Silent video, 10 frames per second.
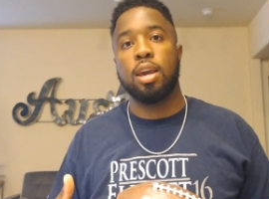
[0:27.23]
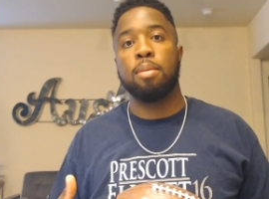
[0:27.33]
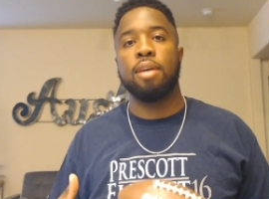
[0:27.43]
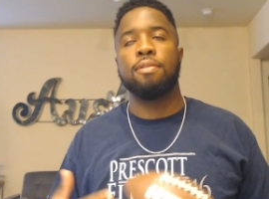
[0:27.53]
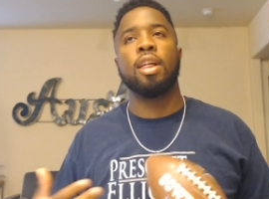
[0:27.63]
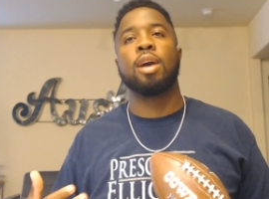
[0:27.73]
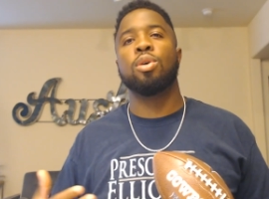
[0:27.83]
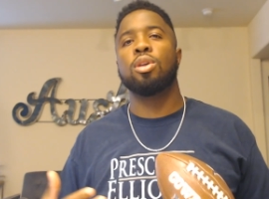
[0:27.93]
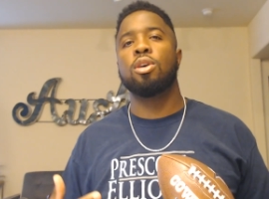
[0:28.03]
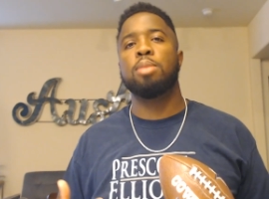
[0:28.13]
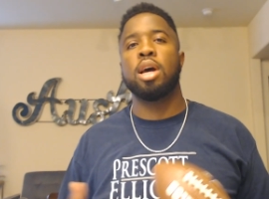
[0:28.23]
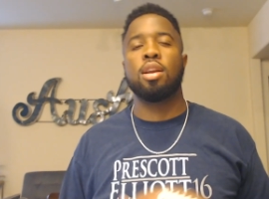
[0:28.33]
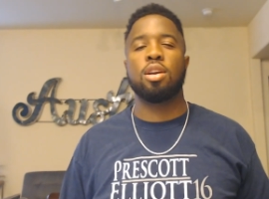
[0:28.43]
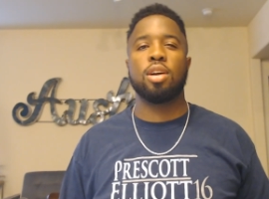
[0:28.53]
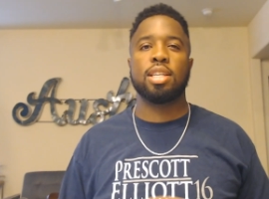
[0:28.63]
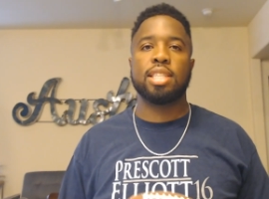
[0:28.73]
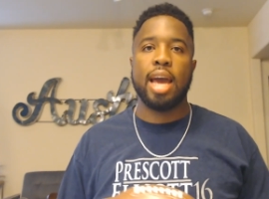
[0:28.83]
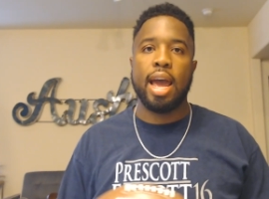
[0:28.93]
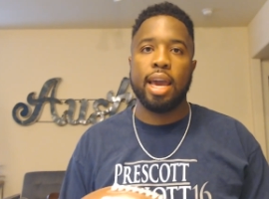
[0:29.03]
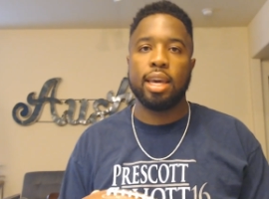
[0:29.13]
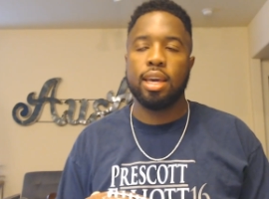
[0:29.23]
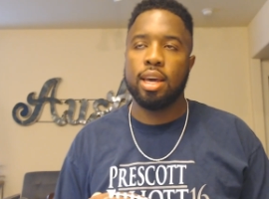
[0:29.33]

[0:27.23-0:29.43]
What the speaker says: I feel like we're a little bit under attack